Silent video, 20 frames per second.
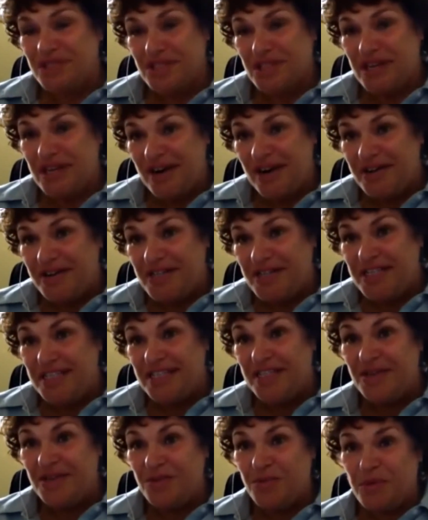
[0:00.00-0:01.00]
charities
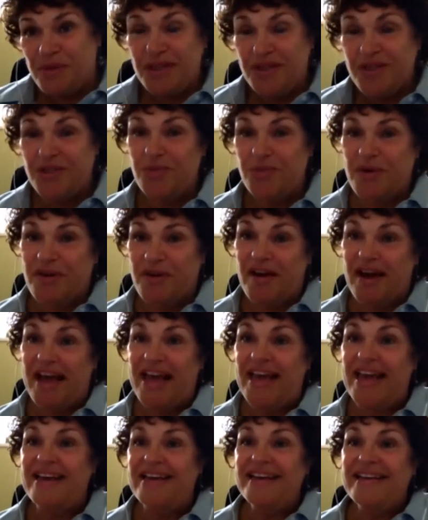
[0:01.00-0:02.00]
in the world, where I